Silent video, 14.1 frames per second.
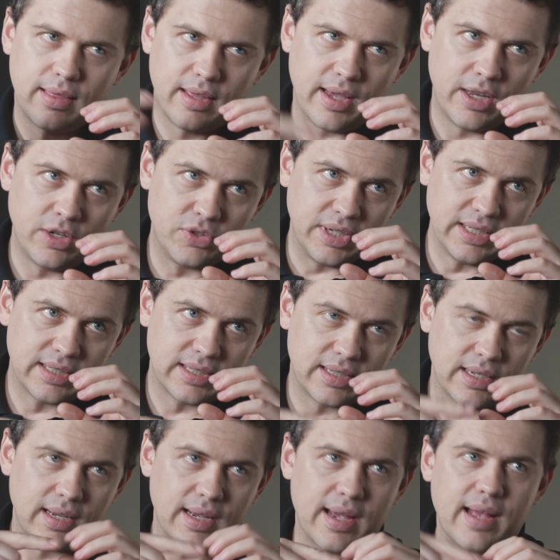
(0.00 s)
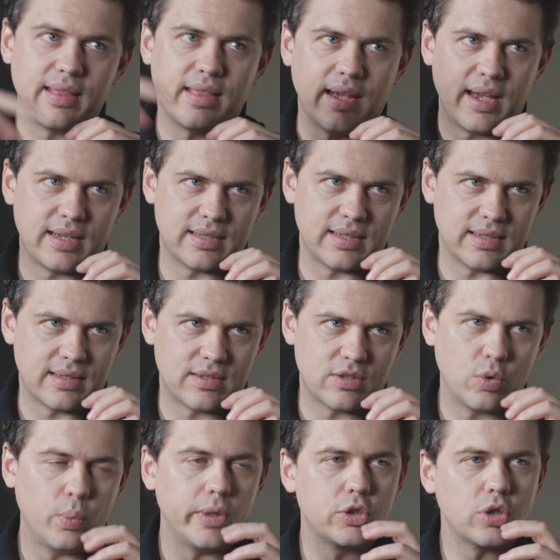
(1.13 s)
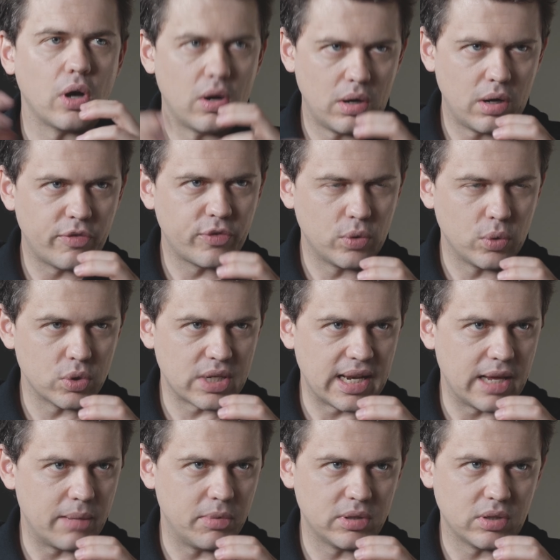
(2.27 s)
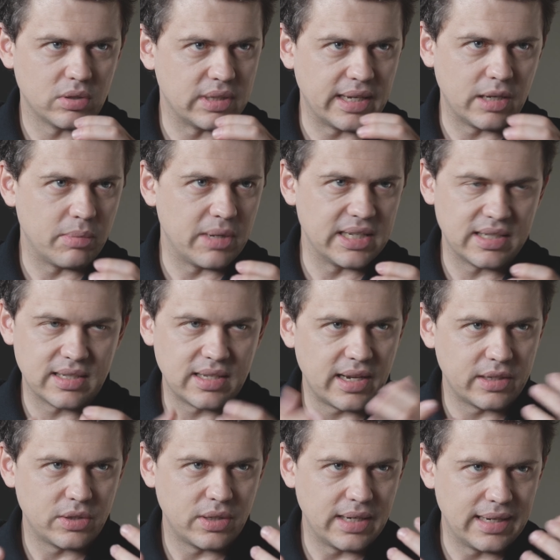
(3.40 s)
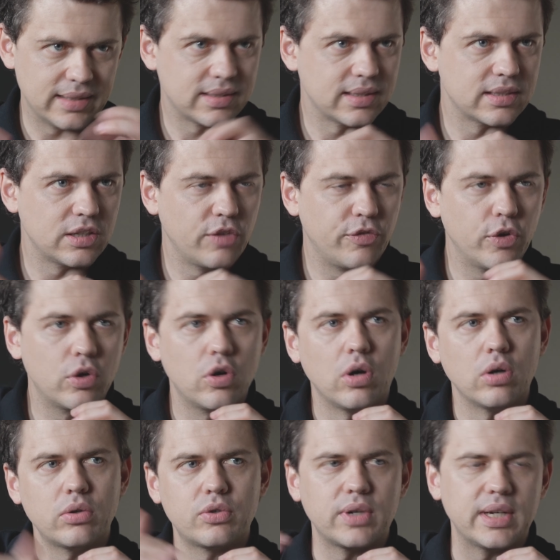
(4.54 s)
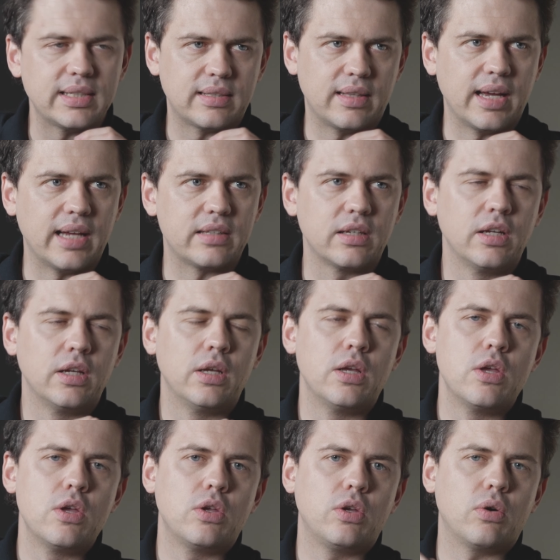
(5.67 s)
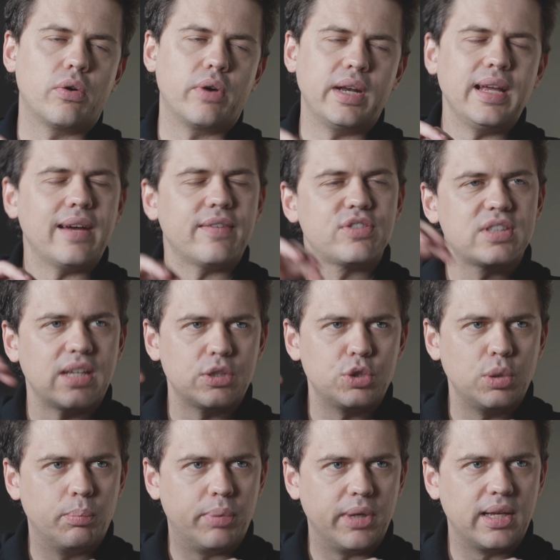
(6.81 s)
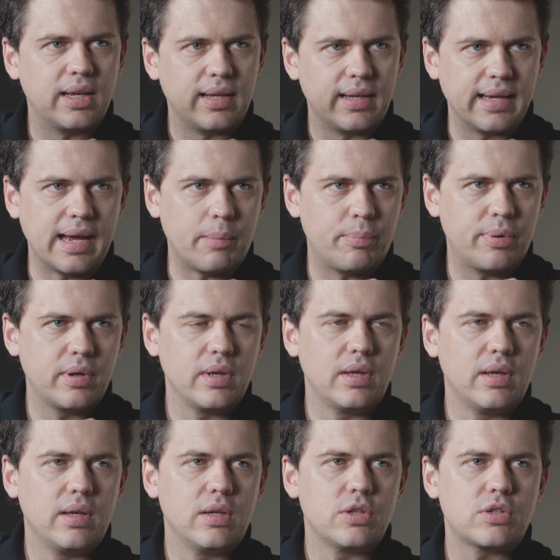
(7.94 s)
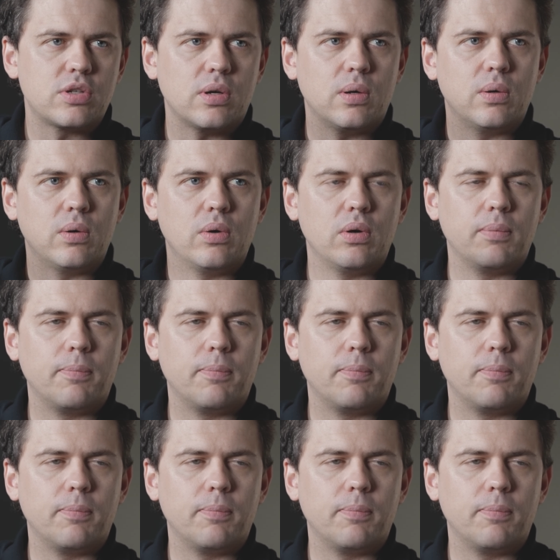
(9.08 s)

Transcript: the entries and the exits, which are of course labeled on databases like Chainalysis, if you can't trace that, you already have such a big gap. So